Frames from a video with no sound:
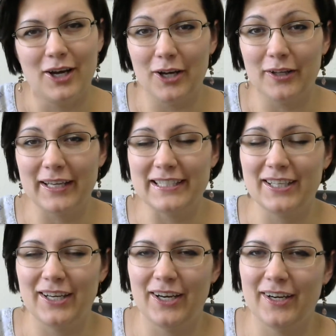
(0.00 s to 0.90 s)
Olga is
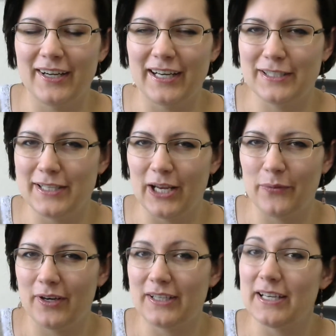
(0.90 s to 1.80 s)
here, and today
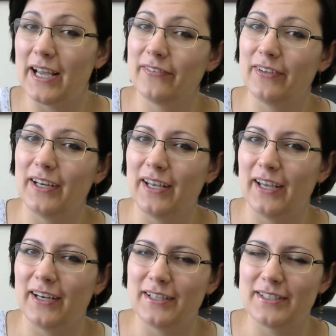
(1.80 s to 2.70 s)
we are diving
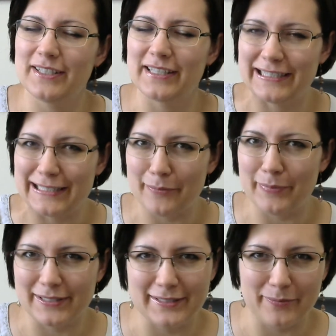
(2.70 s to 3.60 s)
into the
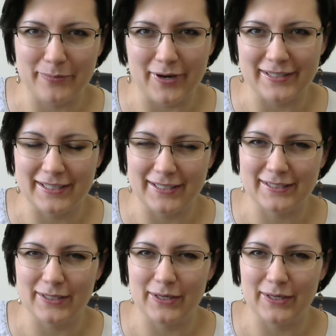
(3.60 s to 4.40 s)
step-by-step process